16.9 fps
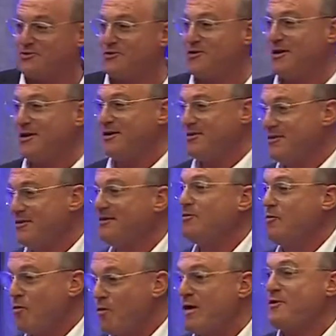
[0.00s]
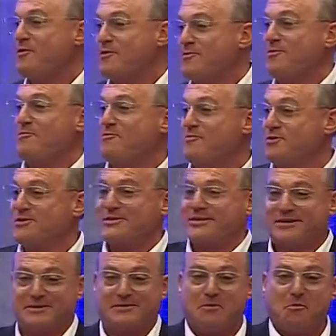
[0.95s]
friend where they
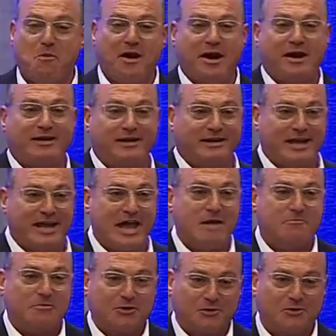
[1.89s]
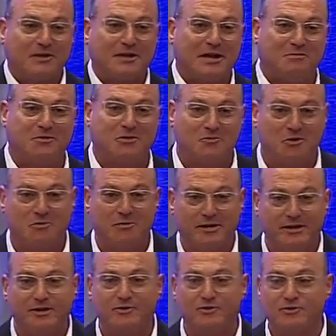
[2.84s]
presented the body, and I happen to know a lot about Roman
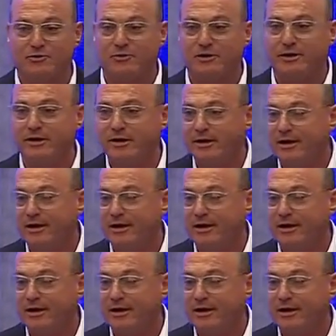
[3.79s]
history.